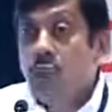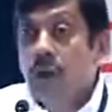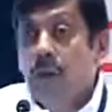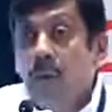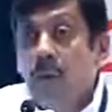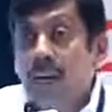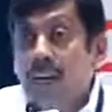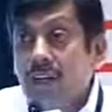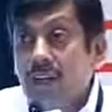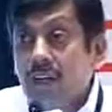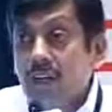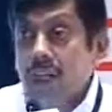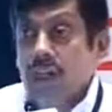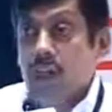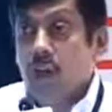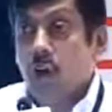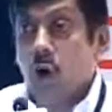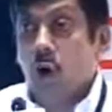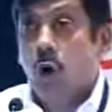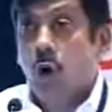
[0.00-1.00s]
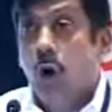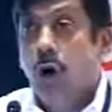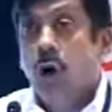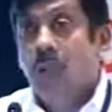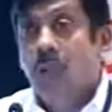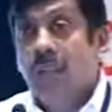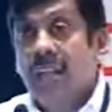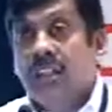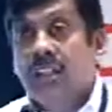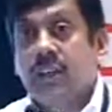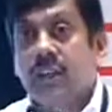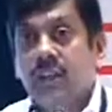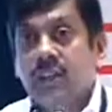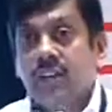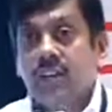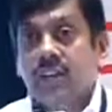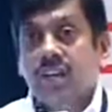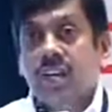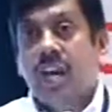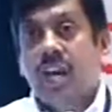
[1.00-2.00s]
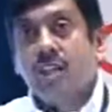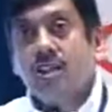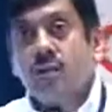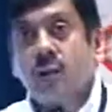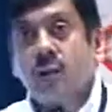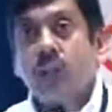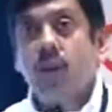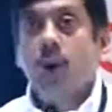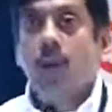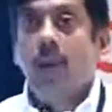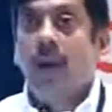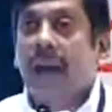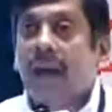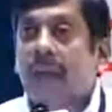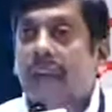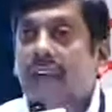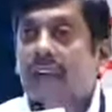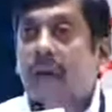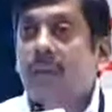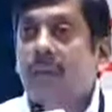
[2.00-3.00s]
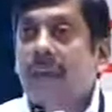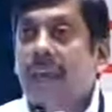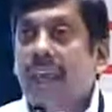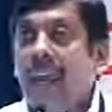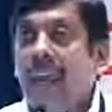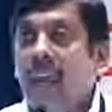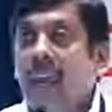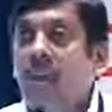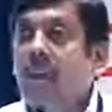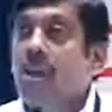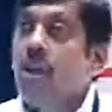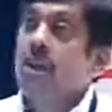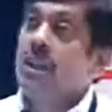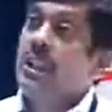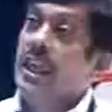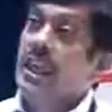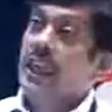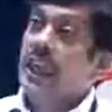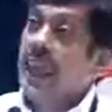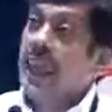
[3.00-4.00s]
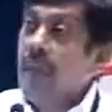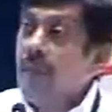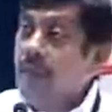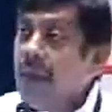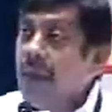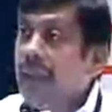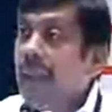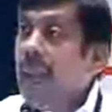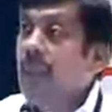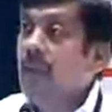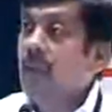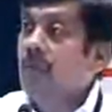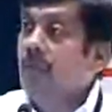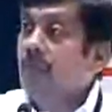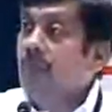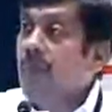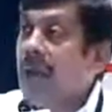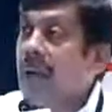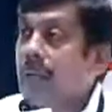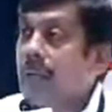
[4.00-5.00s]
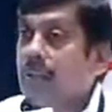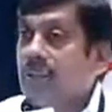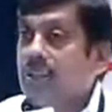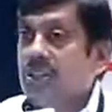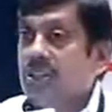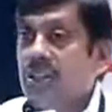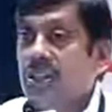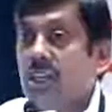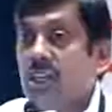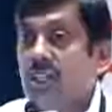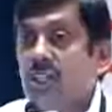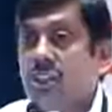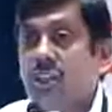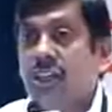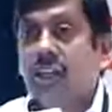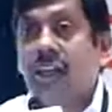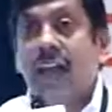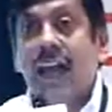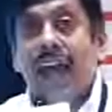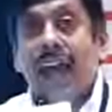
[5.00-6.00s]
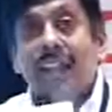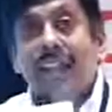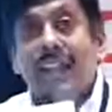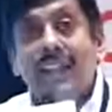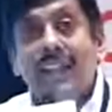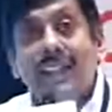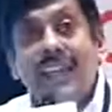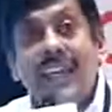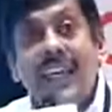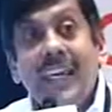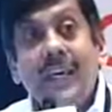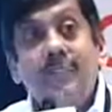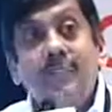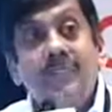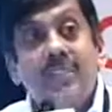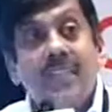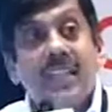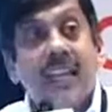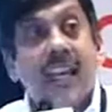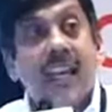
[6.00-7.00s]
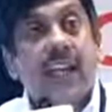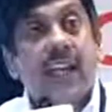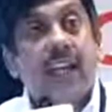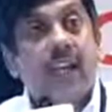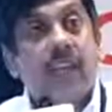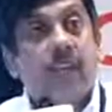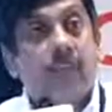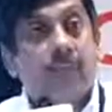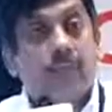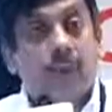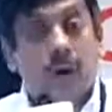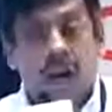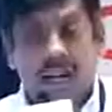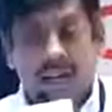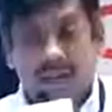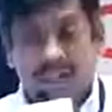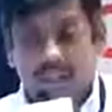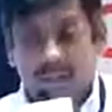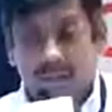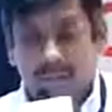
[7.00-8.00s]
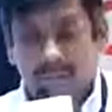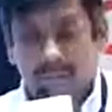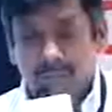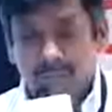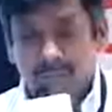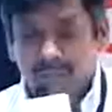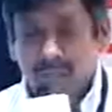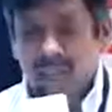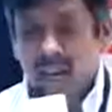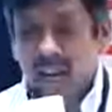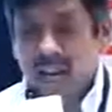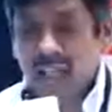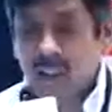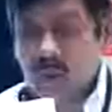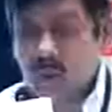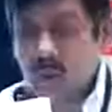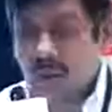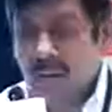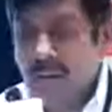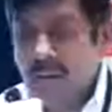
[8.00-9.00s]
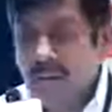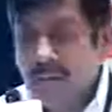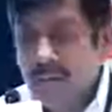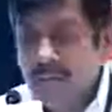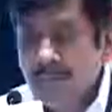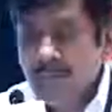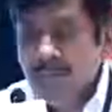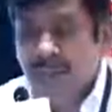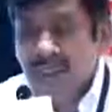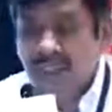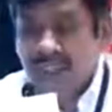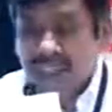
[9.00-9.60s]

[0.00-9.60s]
implementer involving. Implementer was also very important because we need a stable implementer to move forward. Just tell me when last 5 minutes.